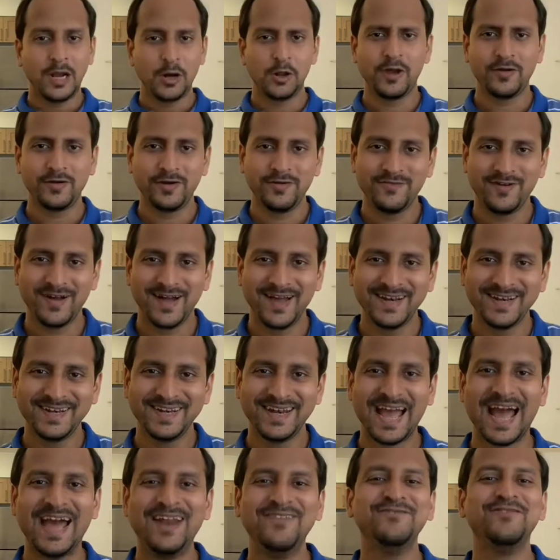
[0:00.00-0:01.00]

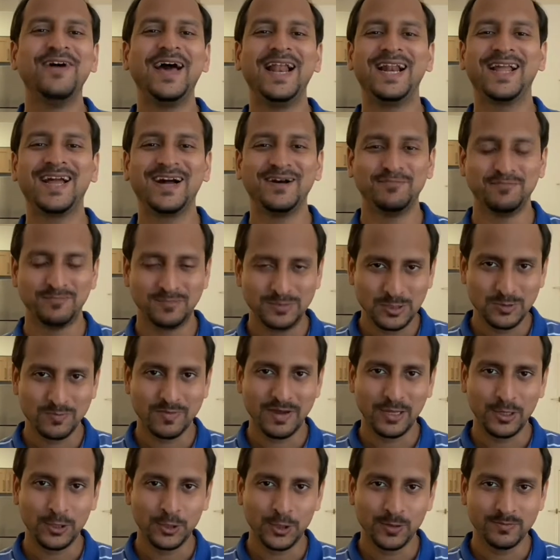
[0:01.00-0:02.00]
everyone and welcome to
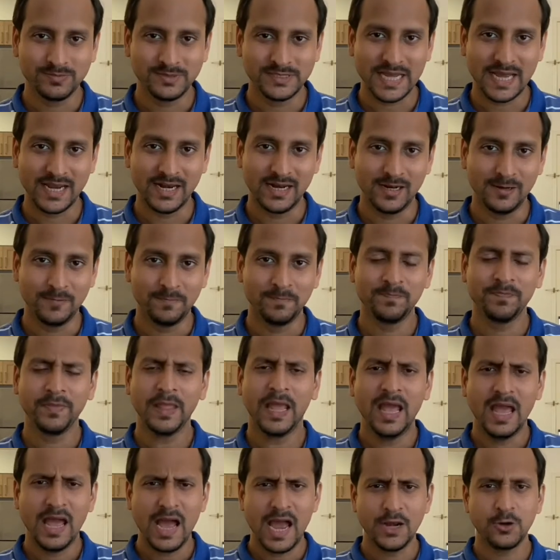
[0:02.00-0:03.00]
my YouTube channel.
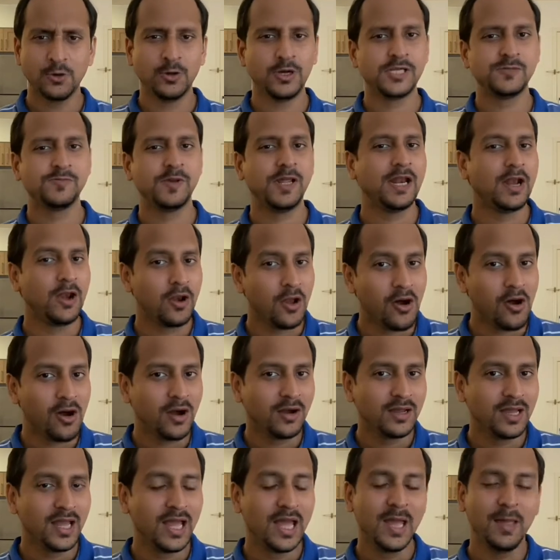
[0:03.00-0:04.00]
I know it's been
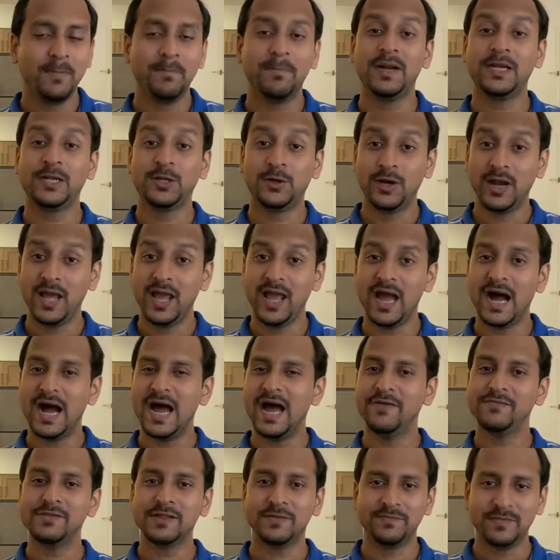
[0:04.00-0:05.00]
long, but today I
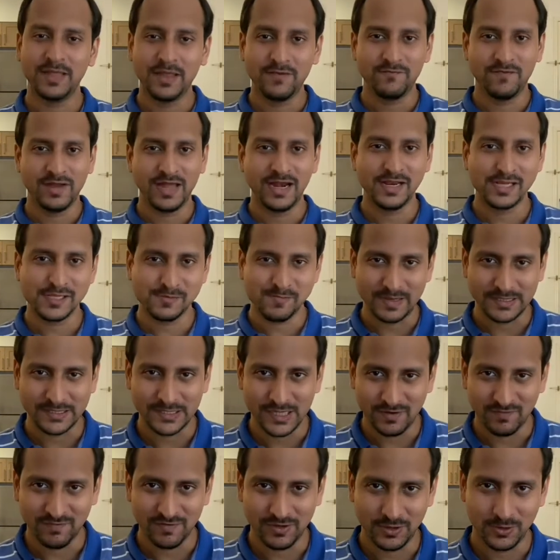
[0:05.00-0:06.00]
have something very
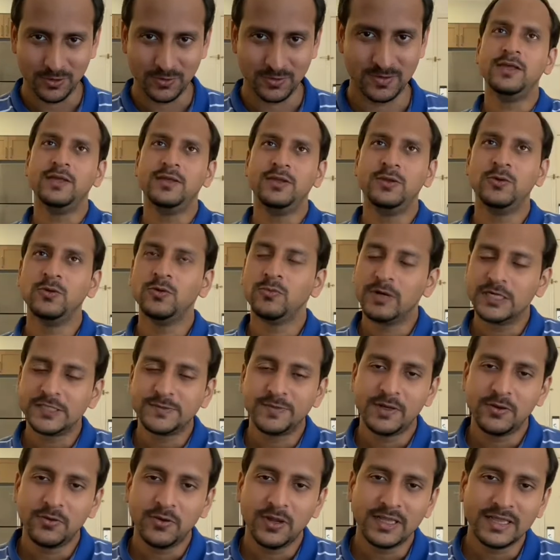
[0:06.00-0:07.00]
special for you. You must
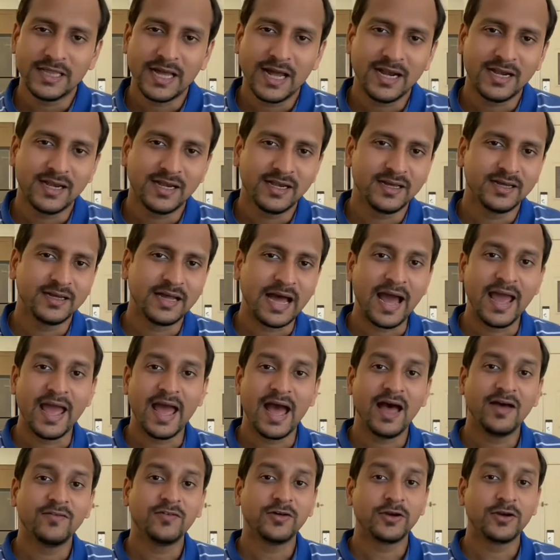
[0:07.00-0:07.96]
be knowing that I have a